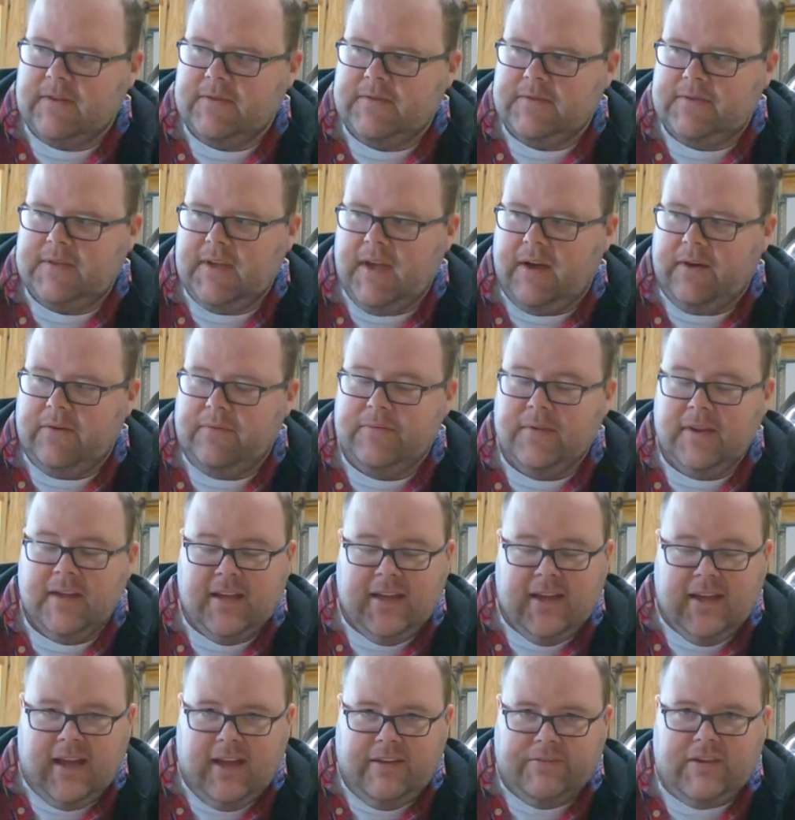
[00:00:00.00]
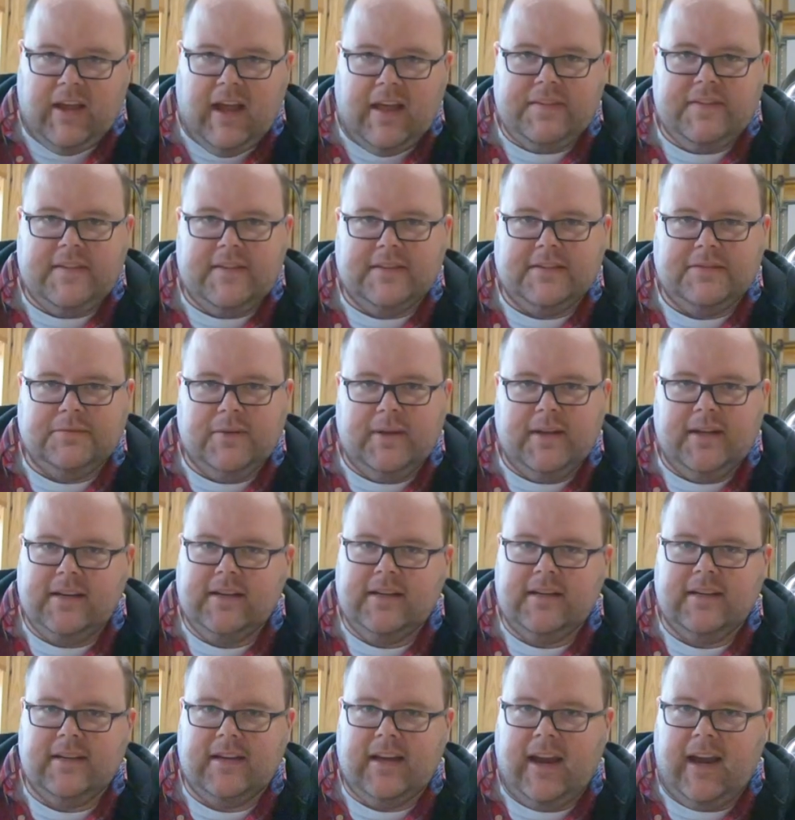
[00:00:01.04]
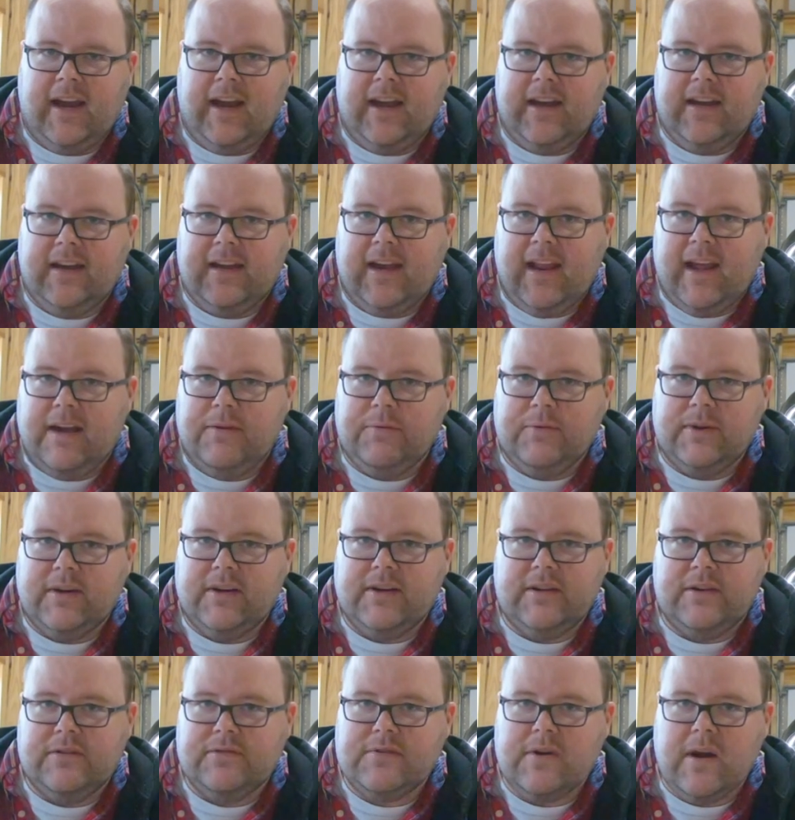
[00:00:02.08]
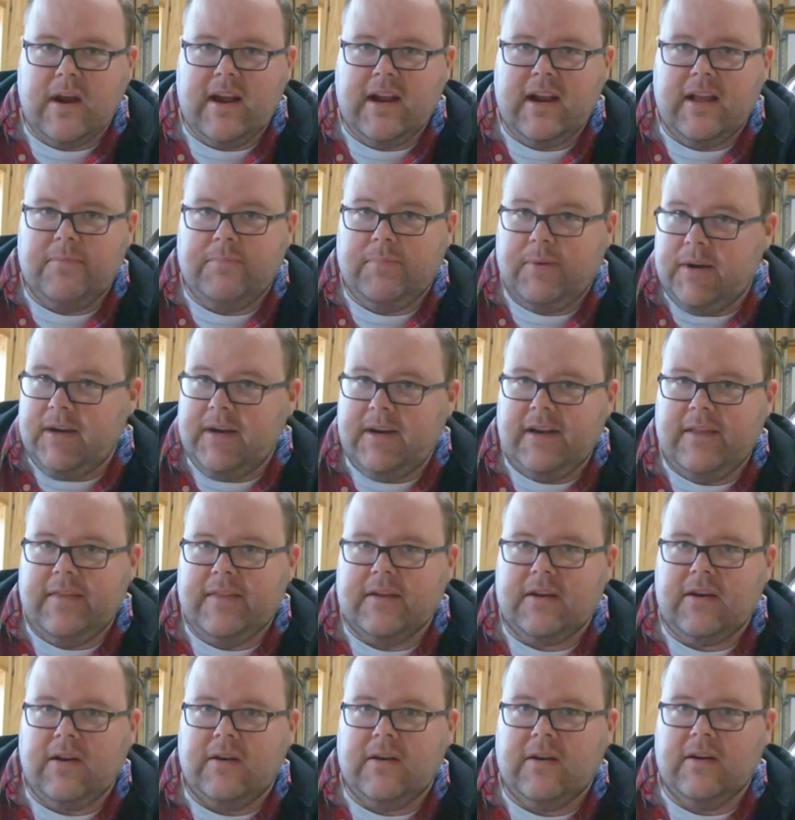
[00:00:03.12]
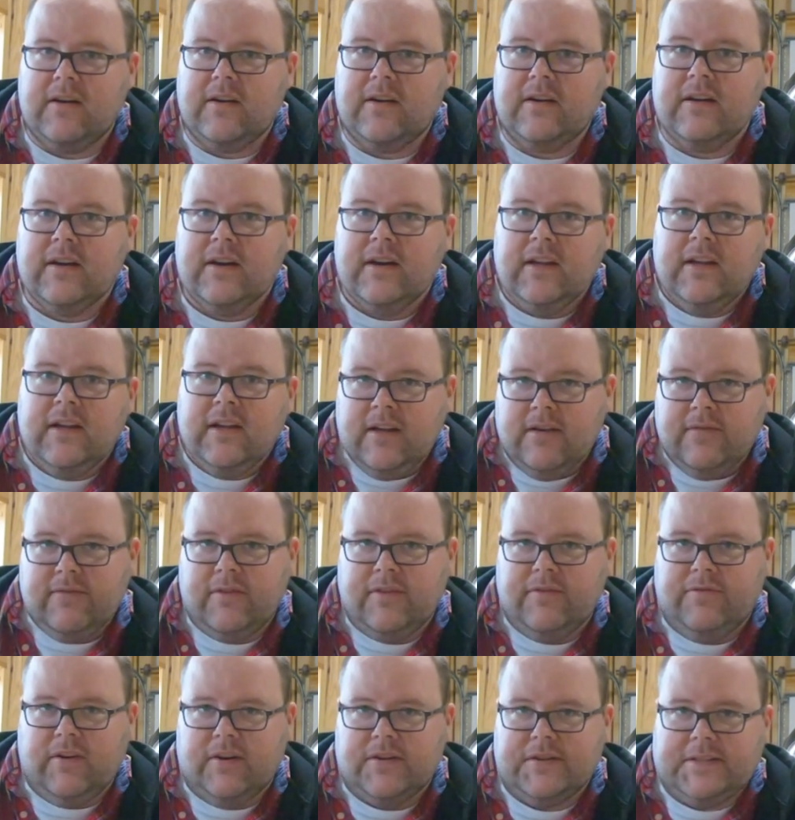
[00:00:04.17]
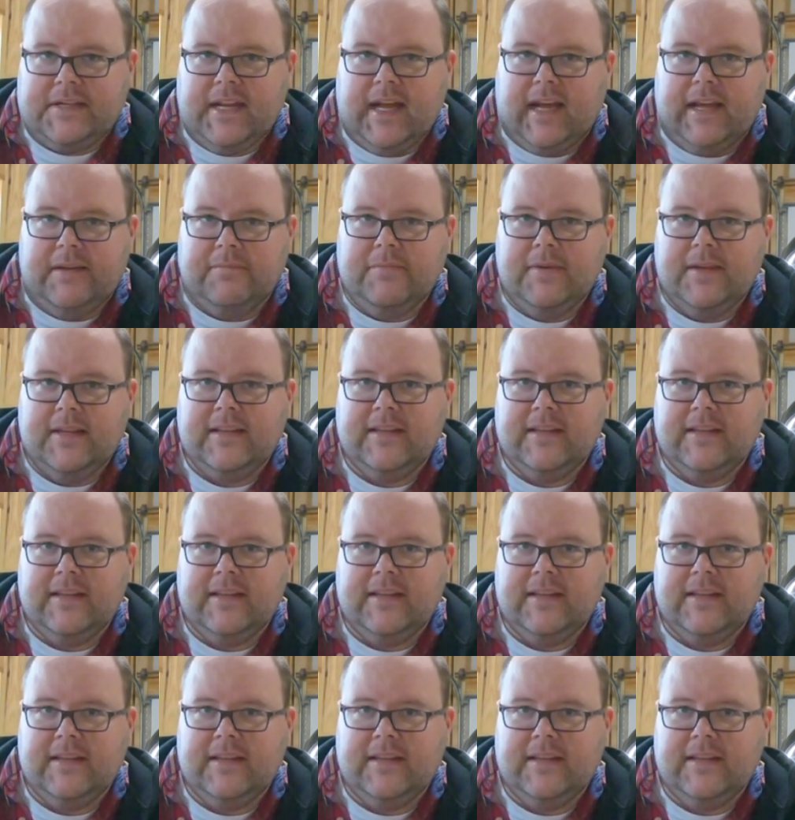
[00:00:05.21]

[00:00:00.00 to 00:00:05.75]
So I've got this one, and now we're gonna go try to put it in the car for the first time.